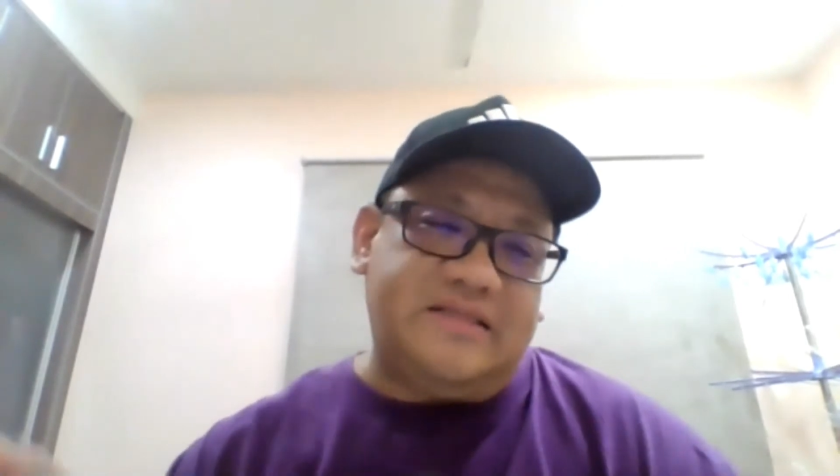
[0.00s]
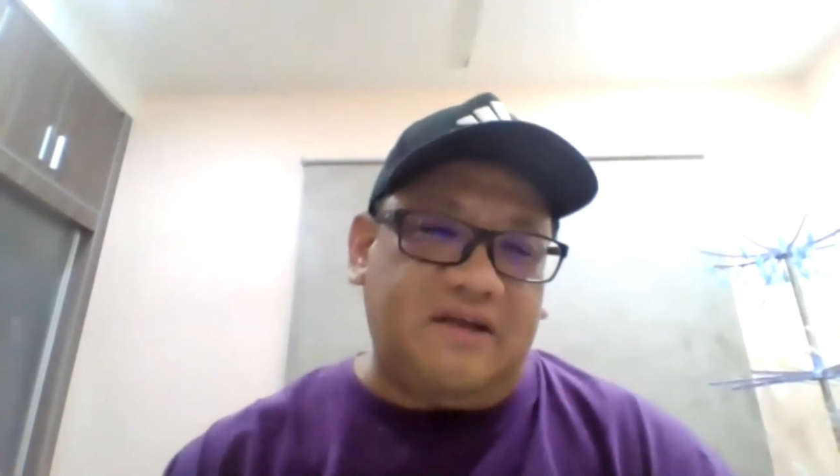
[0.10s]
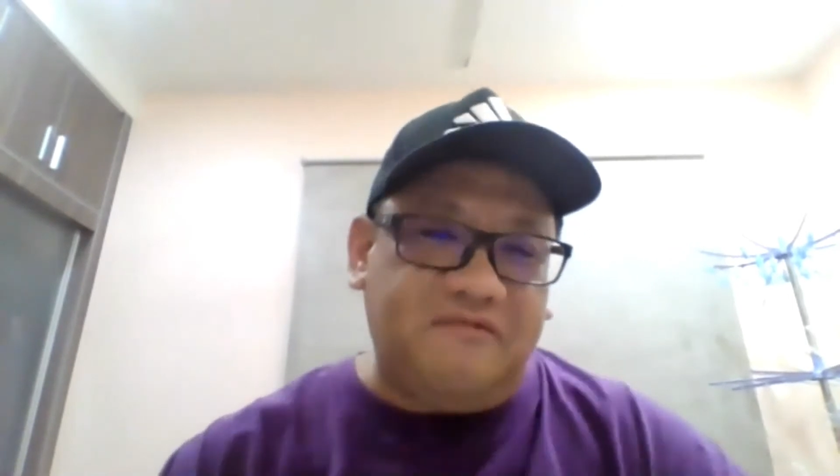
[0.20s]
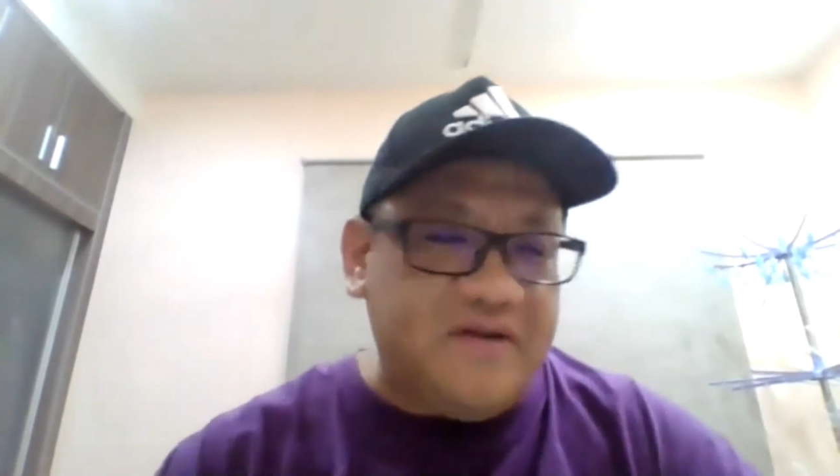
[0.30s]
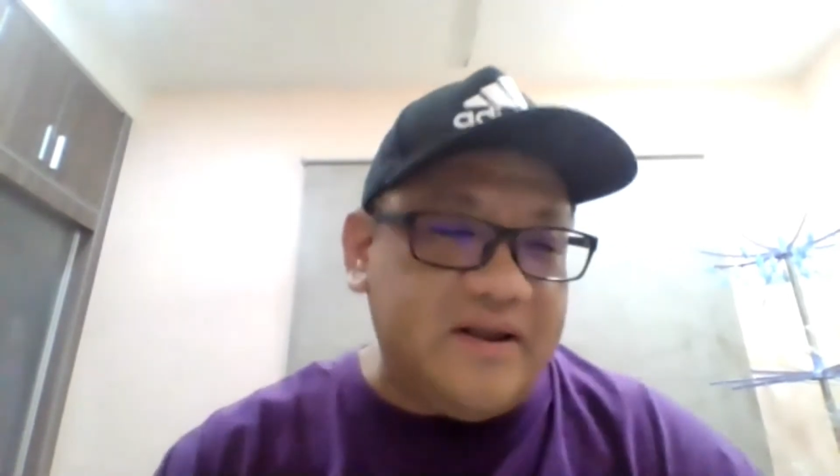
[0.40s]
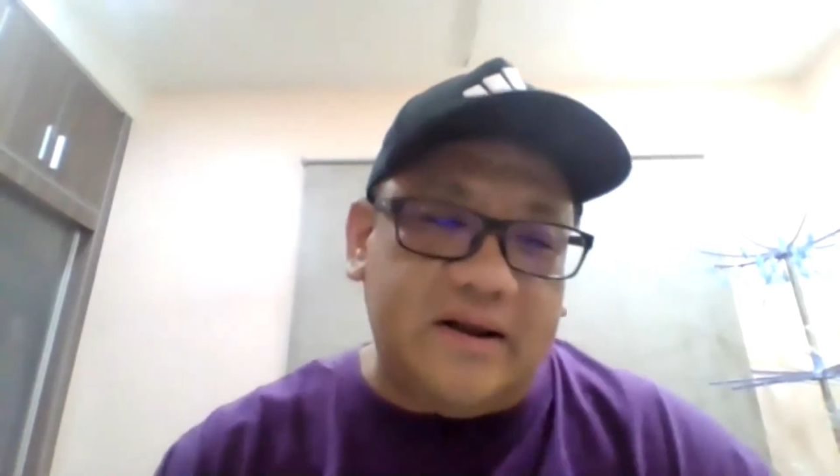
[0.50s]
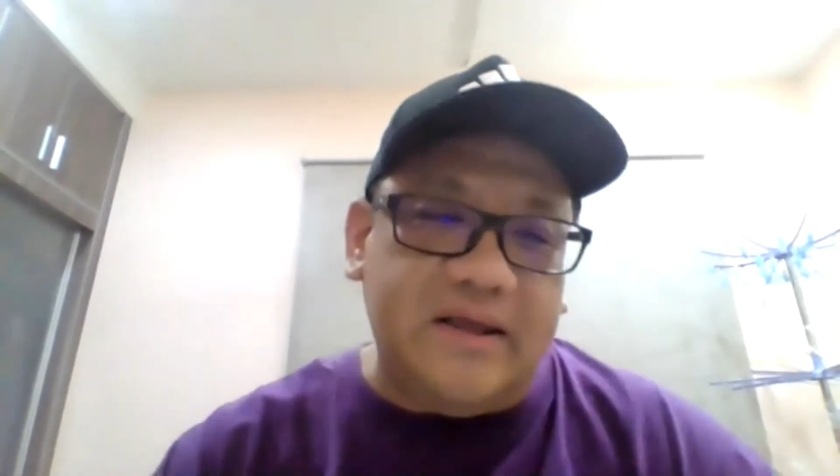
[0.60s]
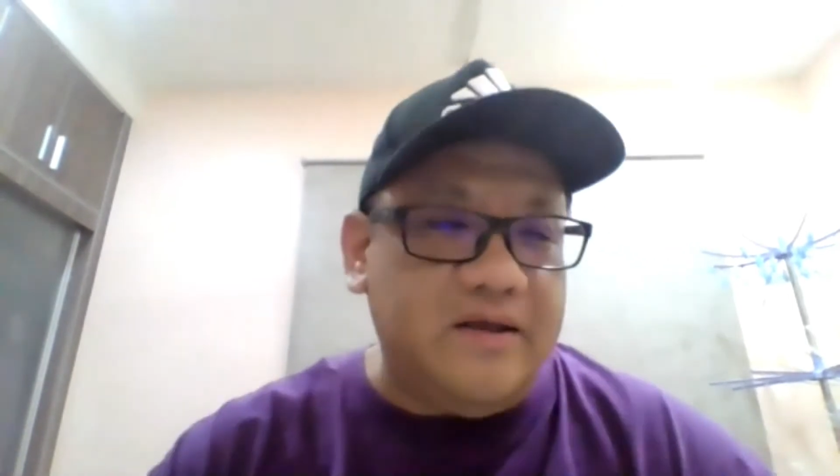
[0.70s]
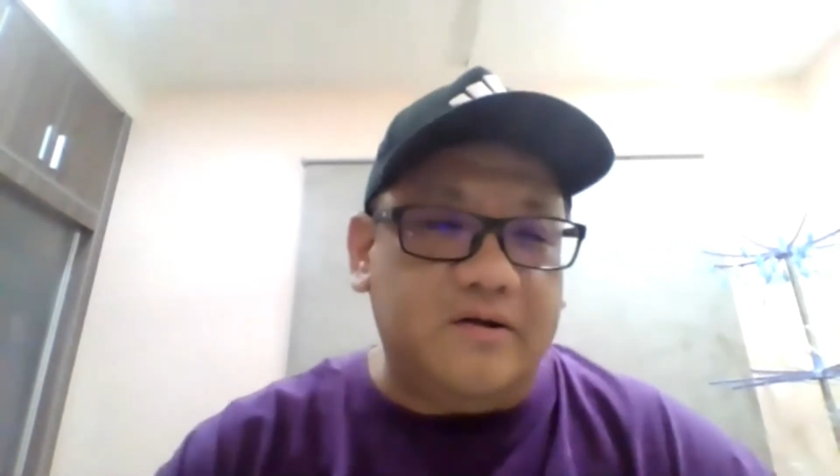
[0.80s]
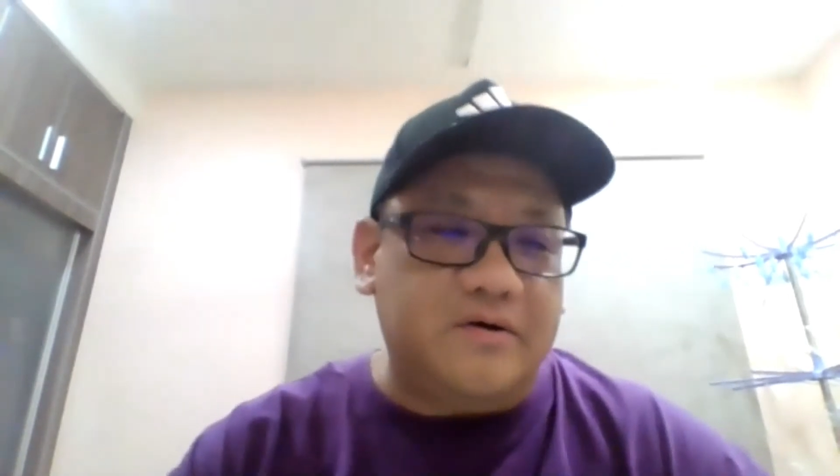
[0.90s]

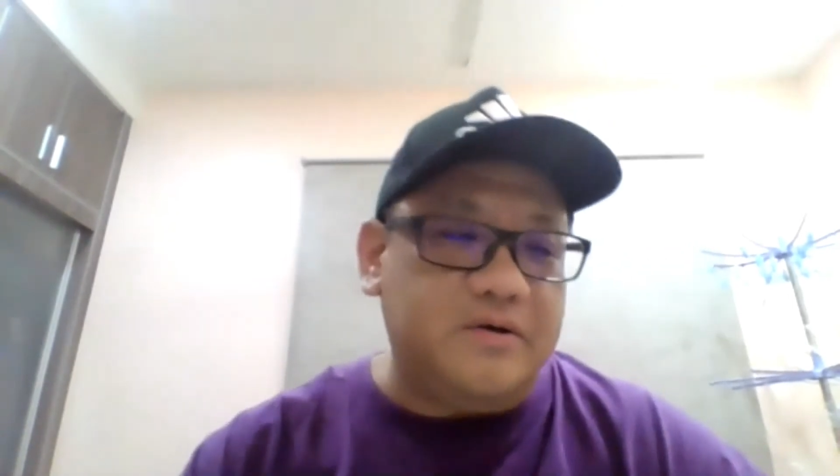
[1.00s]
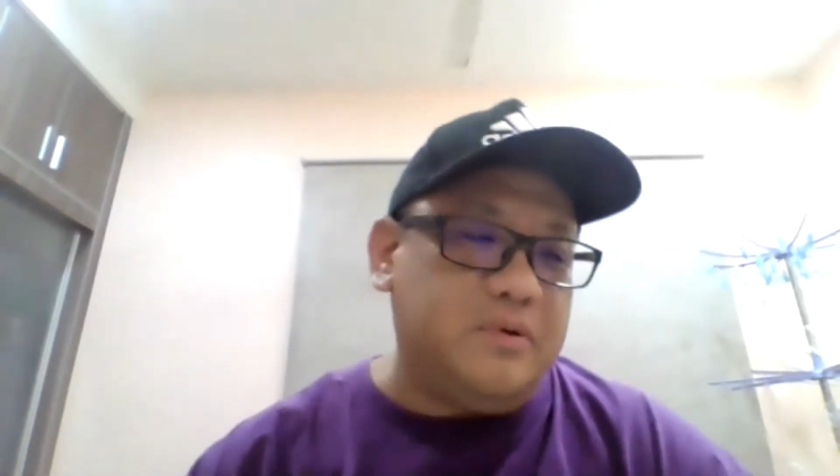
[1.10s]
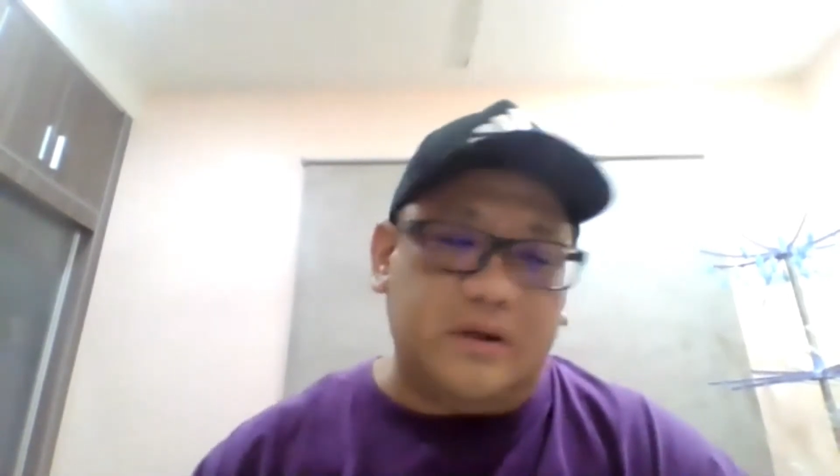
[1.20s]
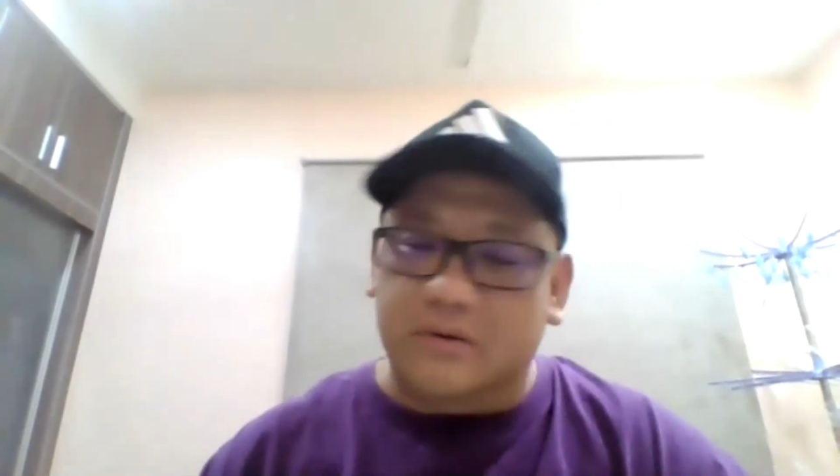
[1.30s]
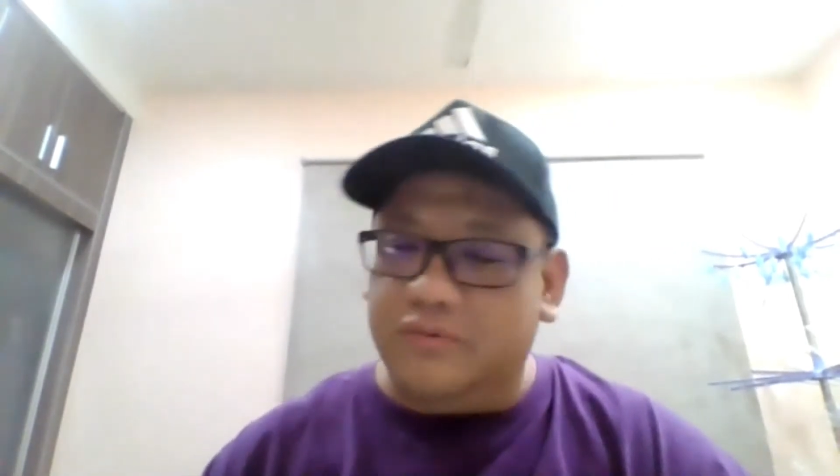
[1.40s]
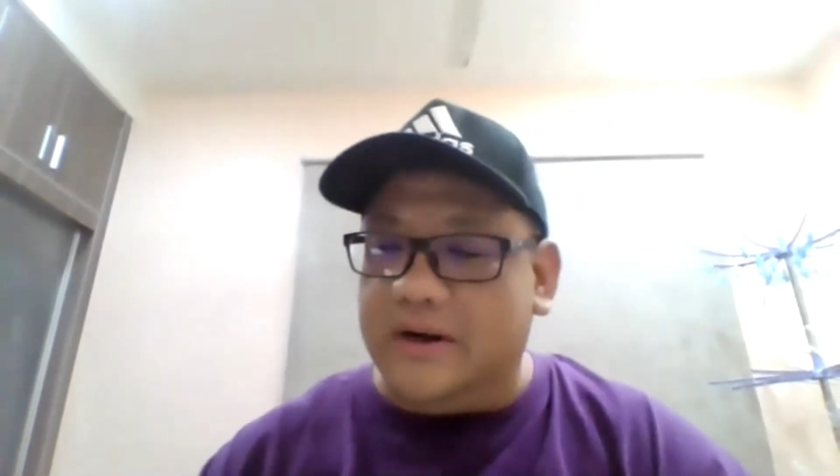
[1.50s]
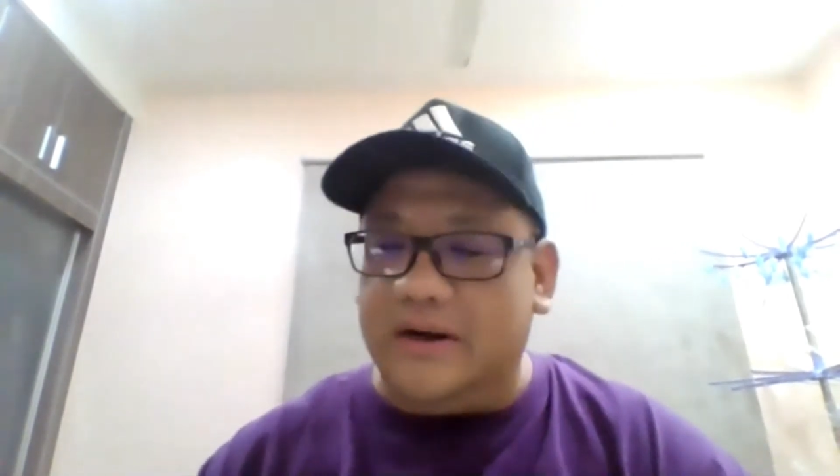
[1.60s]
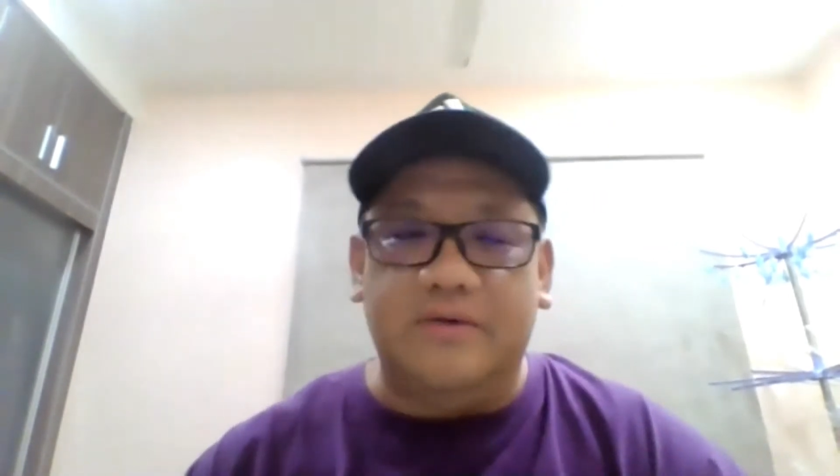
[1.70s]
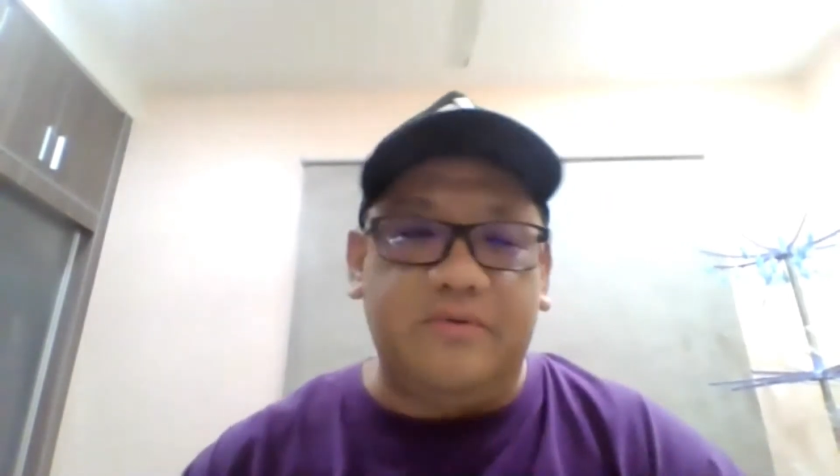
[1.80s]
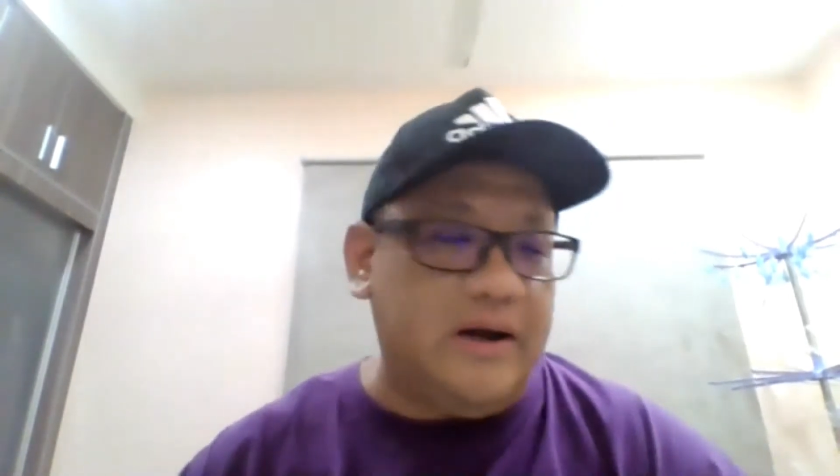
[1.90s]
definitely, will
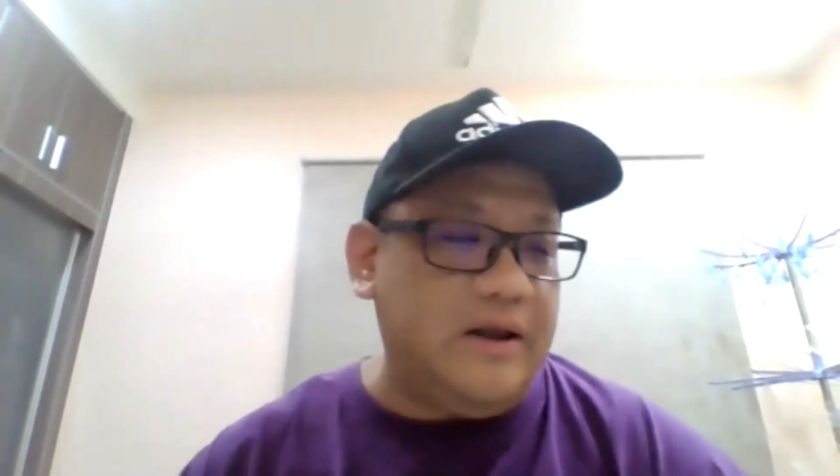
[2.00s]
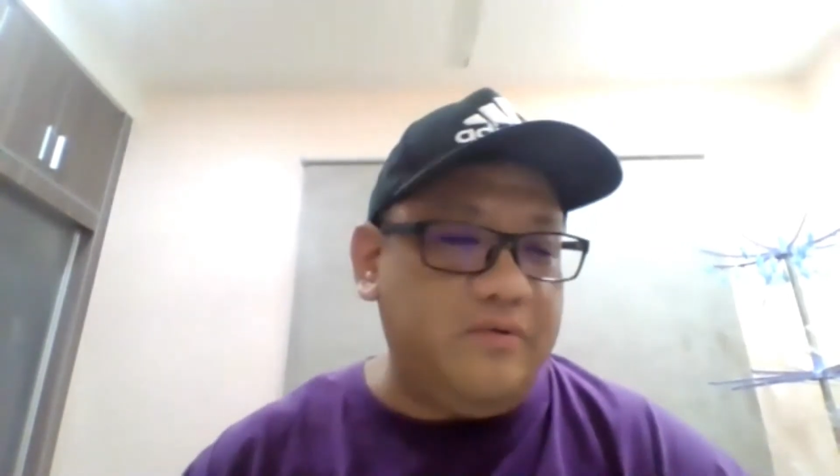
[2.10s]
really, really,